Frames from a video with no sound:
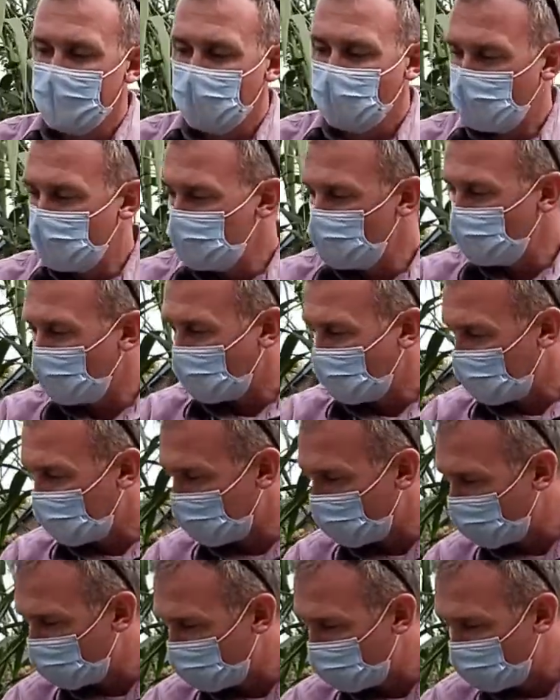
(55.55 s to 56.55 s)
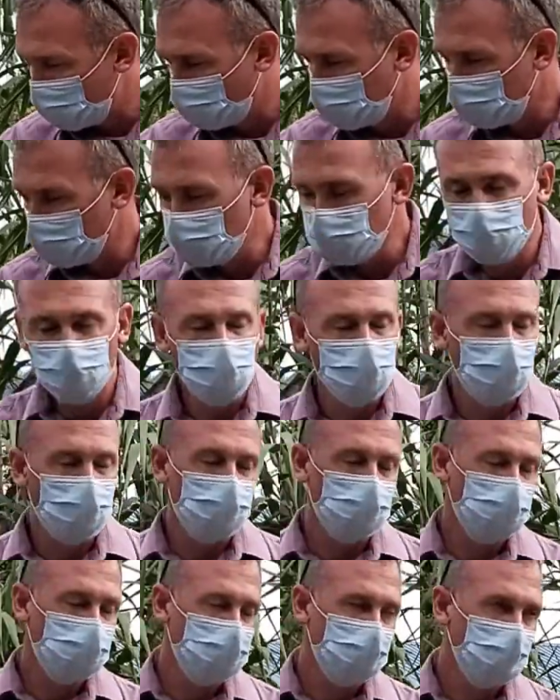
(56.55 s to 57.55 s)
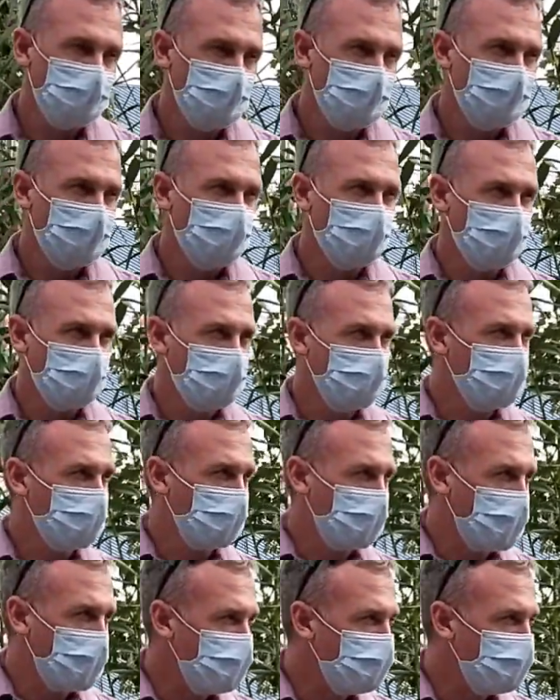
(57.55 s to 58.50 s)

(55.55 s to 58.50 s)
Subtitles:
When you have blue or gray